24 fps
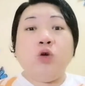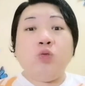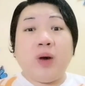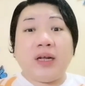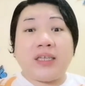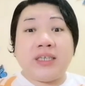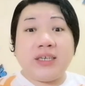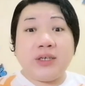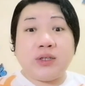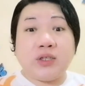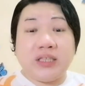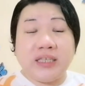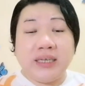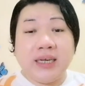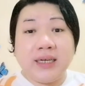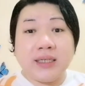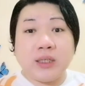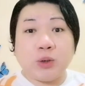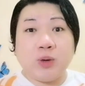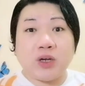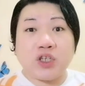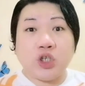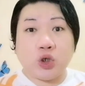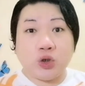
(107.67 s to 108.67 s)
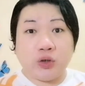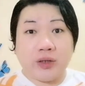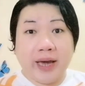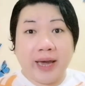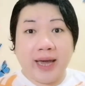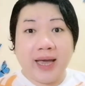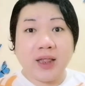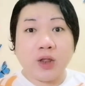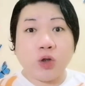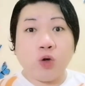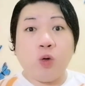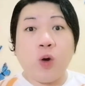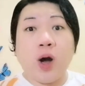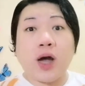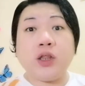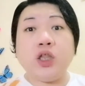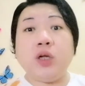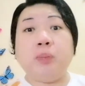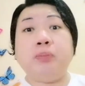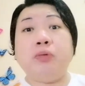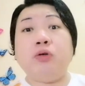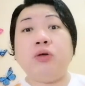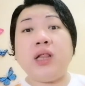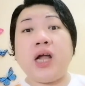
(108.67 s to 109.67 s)
What you see is what you get. Kung
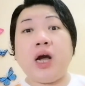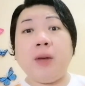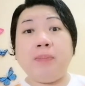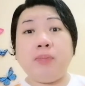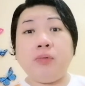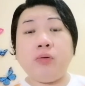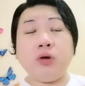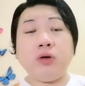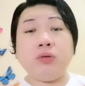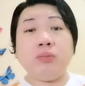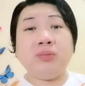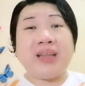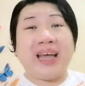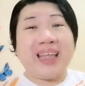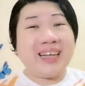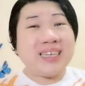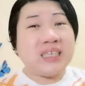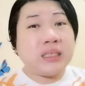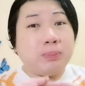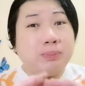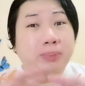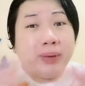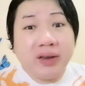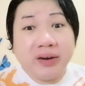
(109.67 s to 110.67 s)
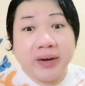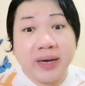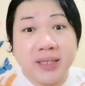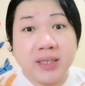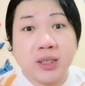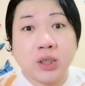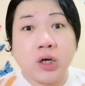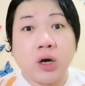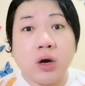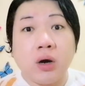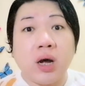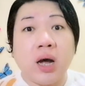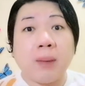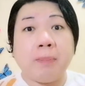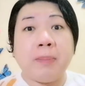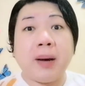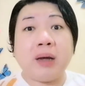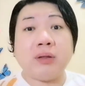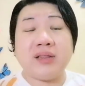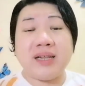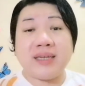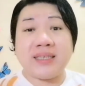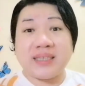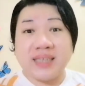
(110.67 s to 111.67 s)
ano po lang po yung na-experience ko
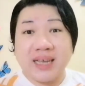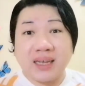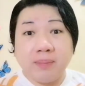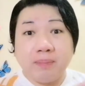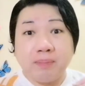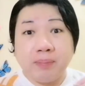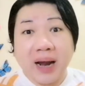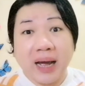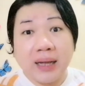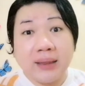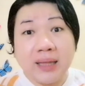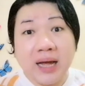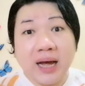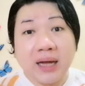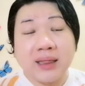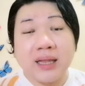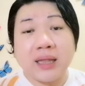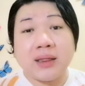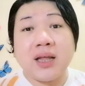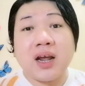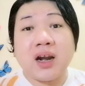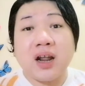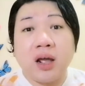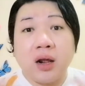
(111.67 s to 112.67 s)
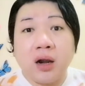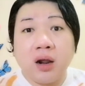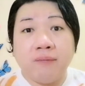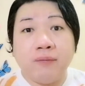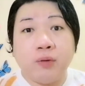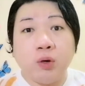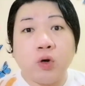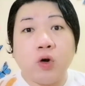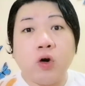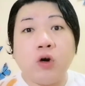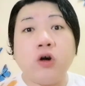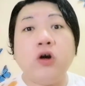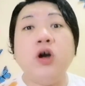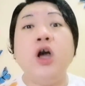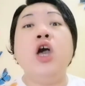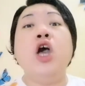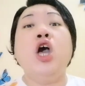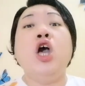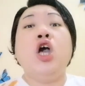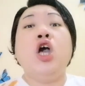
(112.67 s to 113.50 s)
about the said product na nare-review ko,